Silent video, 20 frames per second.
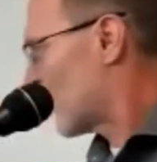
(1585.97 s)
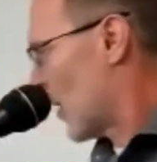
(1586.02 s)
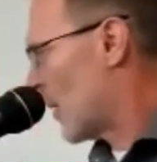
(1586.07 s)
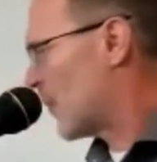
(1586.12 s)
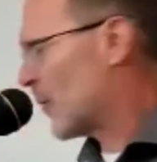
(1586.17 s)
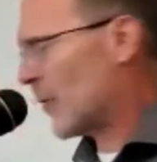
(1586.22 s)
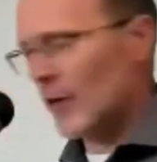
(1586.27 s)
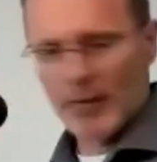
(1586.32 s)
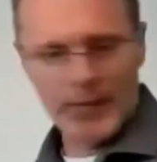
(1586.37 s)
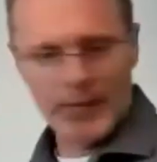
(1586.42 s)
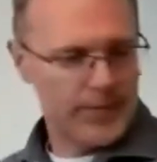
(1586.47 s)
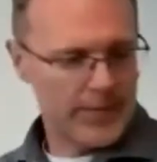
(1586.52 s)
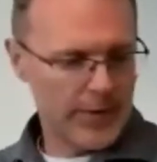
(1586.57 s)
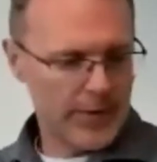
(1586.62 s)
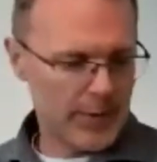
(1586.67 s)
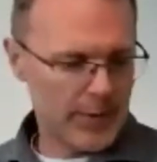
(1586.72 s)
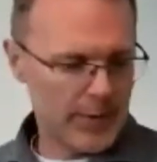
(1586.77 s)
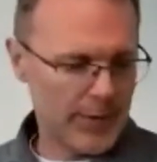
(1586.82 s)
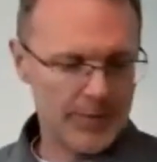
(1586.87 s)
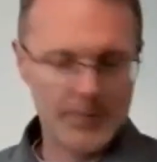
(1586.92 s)
I'm good.
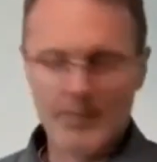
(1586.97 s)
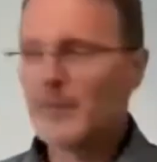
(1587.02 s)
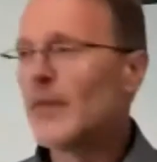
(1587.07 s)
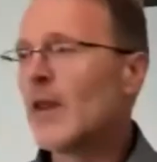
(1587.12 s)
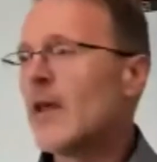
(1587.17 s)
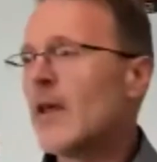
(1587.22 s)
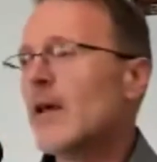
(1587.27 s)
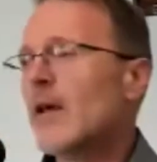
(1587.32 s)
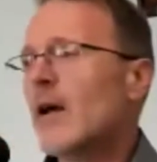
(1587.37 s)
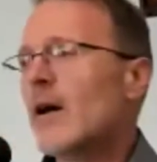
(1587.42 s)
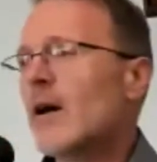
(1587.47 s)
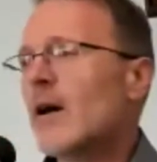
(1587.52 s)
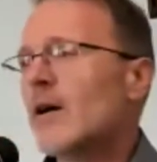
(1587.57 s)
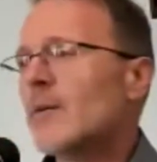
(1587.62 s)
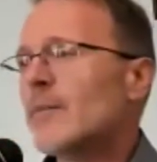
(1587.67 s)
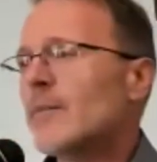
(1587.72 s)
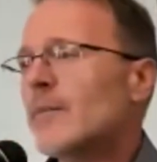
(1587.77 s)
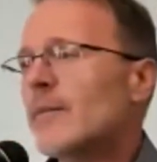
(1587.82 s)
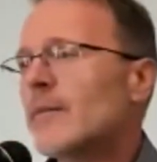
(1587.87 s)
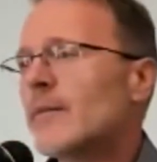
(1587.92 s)

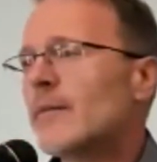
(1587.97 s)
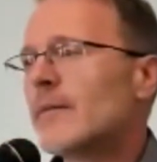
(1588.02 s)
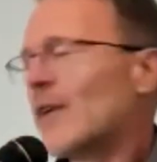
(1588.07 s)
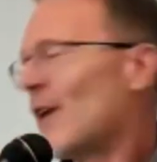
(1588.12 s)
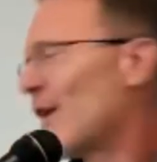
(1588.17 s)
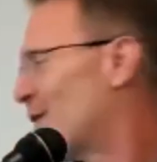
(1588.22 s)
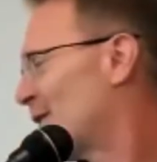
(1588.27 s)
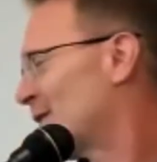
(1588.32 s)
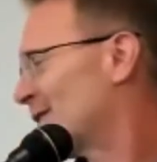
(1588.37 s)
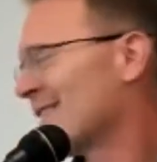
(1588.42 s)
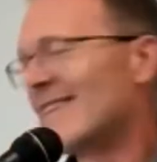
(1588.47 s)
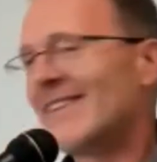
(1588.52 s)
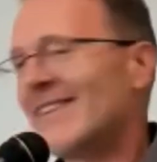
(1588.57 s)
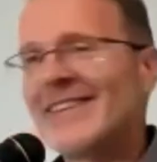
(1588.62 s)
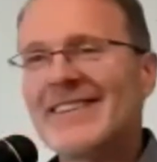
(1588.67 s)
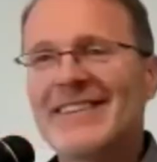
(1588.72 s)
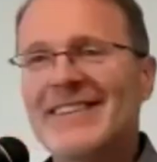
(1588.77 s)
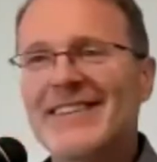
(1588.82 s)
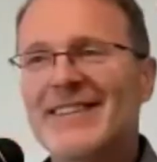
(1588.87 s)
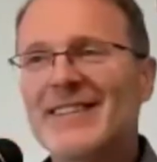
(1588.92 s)
Yeah, thanks.
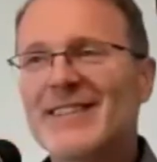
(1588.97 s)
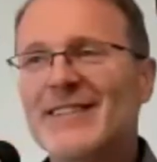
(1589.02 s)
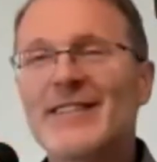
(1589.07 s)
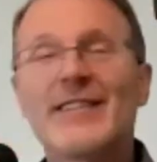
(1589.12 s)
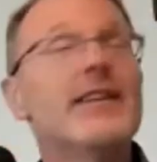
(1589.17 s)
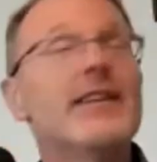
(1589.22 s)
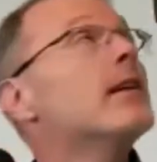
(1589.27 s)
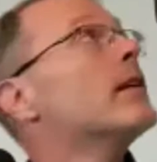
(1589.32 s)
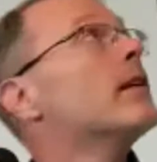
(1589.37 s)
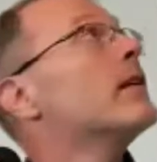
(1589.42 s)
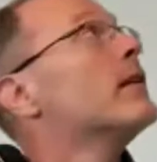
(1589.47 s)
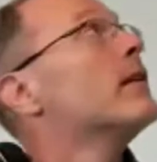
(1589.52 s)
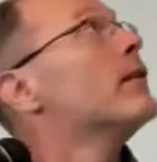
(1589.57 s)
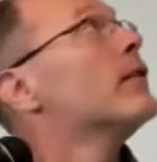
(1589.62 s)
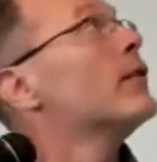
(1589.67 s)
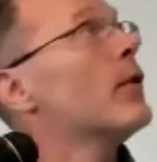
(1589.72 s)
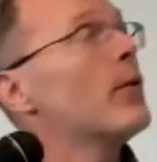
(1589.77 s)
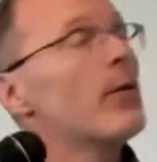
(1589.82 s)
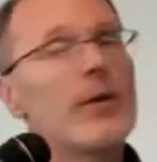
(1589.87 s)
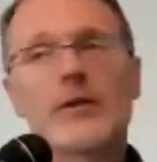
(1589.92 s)

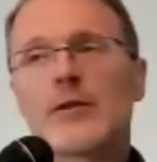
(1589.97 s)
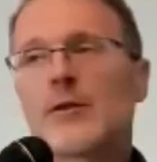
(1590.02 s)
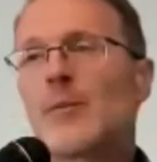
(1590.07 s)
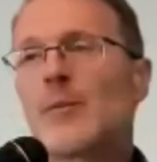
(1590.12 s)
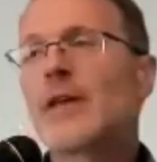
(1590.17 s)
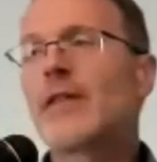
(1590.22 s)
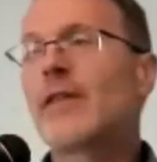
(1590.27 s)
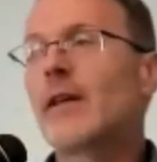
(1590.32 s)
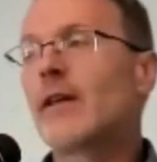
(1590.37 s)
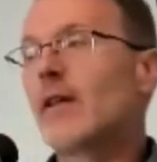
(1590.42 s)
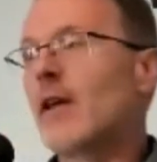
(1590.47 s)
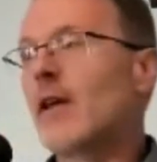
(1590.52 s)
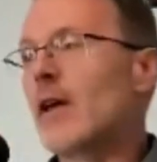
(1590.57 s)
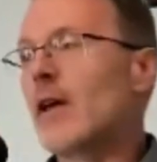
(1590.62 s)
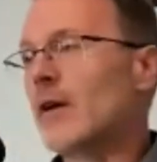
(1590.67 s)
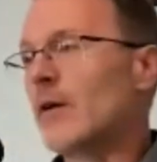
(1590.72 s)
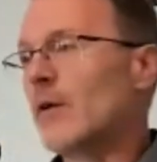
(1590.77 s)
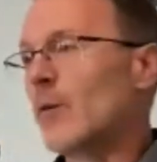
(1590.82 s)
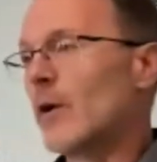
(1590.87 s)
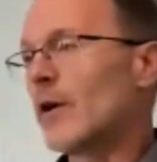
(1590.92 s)
So there's a big, thick
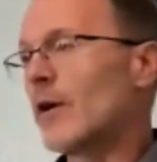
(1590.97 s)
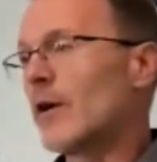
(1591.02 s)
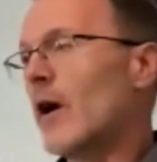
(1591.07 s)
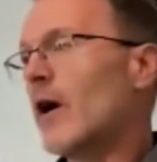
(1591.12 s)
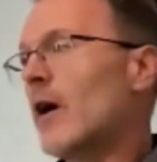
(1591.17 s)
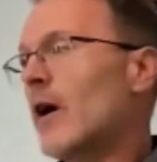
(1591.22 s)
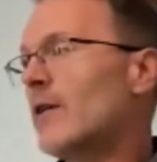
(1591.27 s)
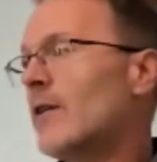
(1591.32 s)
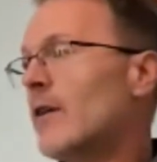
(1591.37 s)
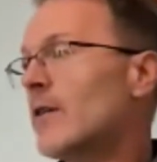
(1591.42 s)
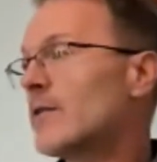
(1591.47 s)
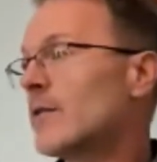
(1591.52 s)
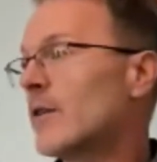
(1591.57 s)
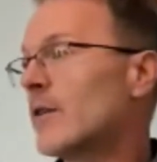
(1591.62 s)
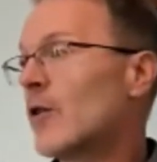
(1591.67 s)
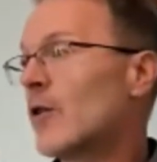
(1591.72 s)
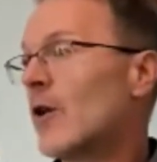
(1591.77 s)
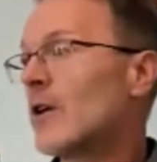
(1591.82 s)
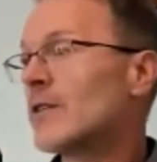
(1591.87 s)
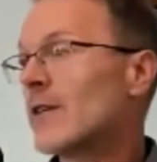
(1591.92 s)
line where God
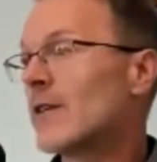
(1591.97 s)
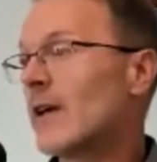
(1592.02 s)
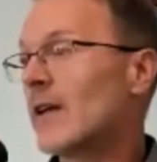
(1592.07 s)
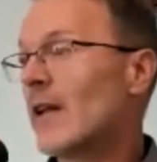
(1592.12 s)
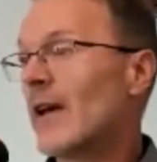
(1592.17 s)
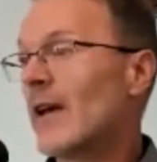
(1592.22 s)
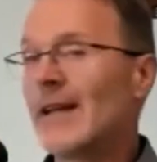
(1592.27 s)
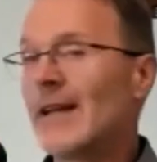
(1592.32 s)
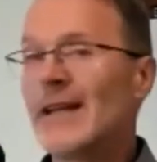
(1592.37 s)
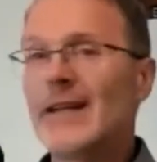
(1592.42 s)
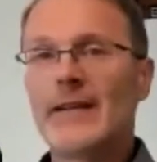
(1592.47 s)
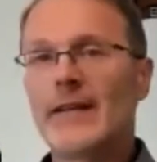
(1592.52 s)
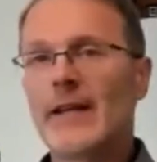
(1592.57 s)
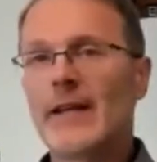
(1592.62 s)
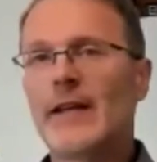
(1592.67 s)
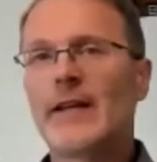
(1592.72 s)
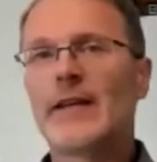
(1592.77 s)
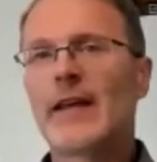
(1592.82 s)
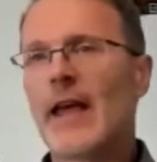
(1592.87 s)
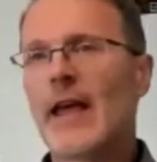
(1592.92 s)
doesn't cross that line.
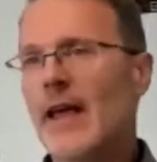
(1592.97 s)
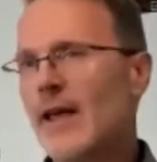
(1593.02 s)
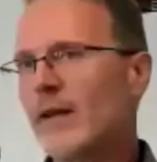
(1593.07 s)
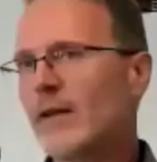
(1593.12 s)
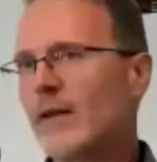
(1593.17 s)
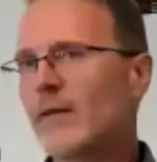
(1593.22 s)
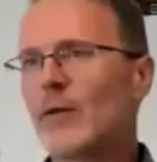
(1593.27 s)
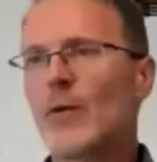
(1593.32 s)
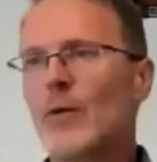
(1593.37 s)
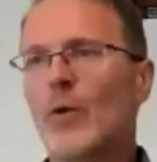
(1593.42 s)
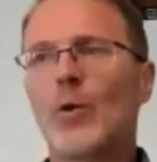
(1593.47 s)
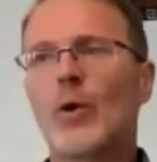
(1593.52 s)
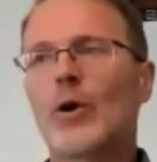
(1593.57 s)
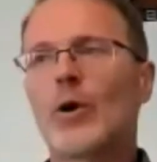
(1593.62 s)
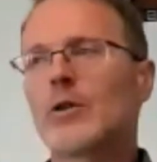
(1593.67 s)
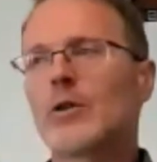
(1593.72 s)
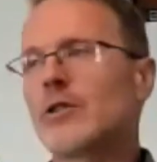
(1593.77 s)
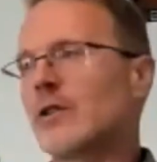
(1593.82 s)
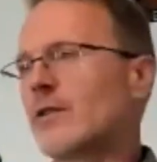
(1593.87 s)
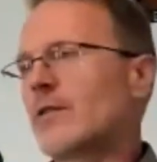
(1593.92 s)
He can't,
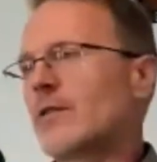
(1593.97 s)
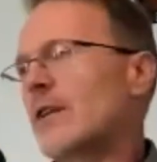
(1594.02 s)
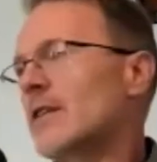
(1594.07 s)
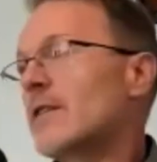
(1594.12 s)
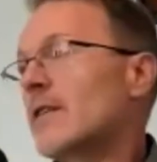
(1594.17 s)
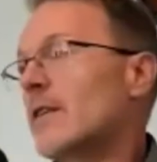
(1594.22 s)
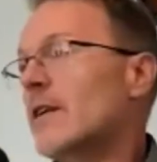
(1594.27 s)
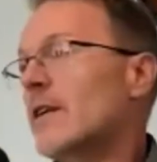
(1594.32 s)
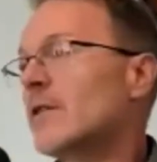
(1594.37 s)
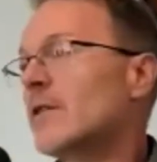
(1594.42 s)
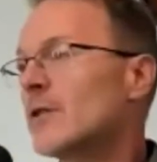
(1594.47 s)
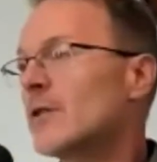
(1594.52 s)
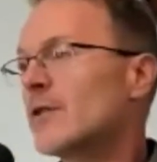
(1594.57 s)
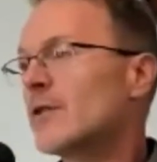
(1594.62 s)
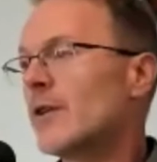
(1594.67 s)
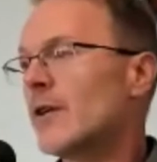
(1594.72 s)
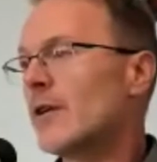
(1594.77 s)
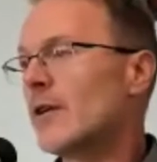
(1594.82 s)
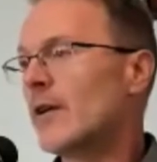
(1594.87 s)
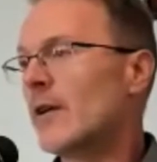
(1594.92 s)
or just isn't
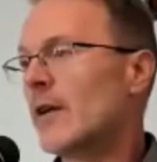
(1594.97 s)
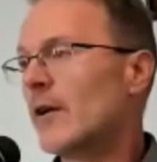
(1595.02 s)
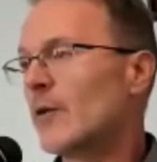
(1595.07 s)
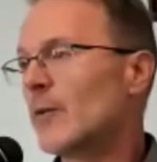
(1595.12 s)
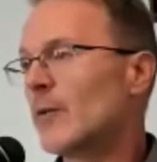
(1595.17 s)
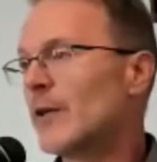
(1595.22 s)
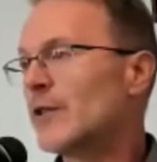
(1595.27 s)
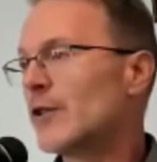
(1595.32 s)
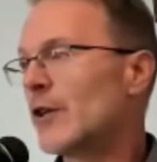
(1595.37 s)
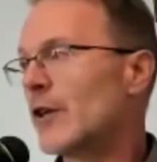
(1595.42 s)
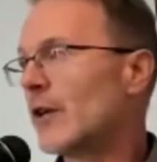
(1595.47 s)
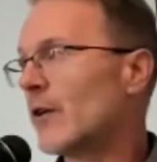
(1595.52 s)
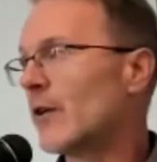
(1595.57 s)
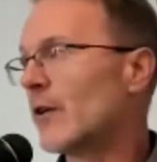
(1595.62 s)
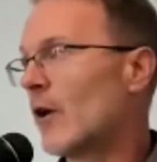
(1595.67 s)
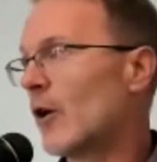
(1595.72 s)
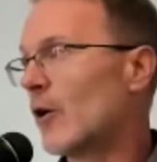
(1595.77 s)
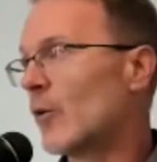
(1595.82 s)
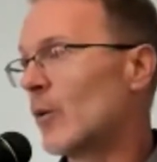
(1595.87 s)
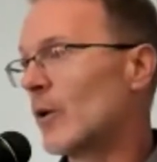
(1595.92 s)
interested in reaching into
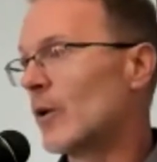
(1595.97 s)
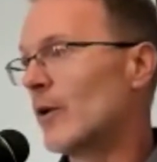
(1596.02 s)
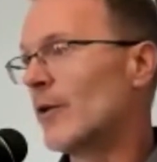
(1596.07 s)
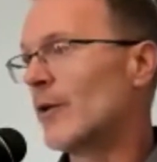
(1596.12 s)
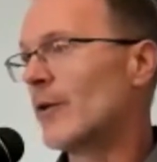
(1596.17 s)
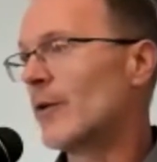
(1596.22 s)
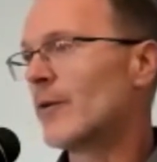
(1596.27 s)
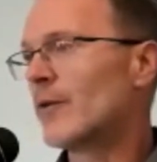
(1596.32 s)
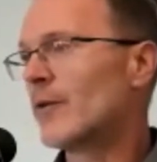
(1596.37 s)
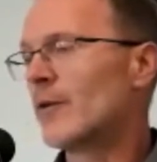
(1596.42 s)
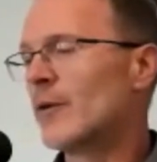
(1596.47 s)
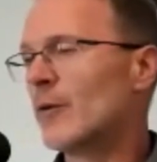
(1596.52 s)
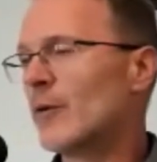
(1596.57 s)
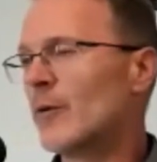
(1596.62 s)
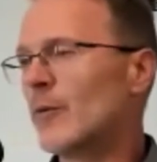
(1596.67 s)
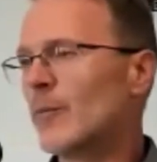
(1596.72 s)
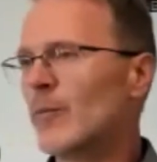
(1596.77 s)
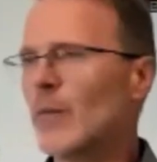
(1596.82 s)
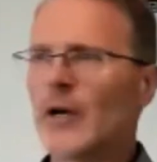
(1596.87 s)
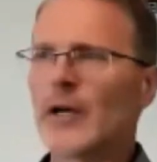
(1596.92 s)
our world
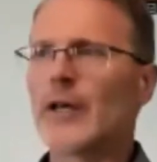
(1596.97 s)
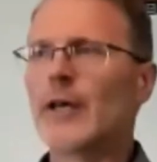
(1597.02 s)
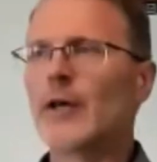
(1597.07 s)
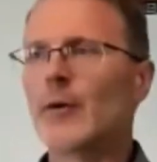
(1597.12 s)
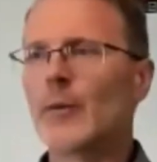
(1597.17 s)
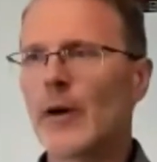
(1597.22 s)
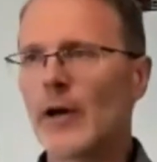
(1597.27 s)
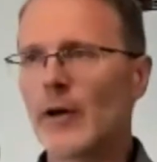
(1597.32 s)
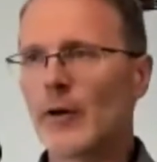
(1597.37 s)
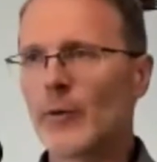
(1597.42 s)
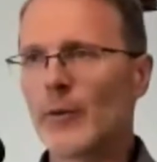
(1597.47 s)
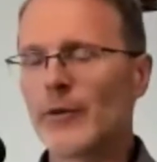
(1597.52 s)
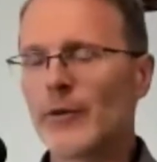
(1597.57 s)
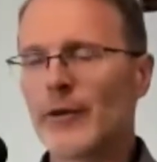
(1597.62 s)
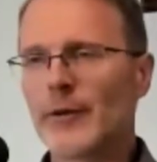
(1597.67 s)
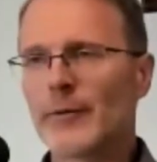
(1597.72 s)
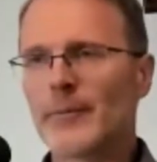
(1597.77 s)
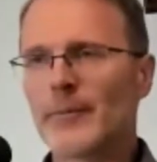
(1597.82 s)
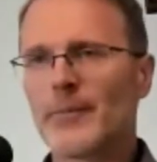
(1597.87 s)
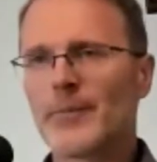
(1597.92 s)
to monkey around with
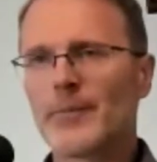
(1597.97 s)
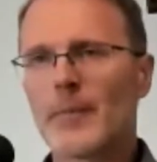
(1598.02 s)
it.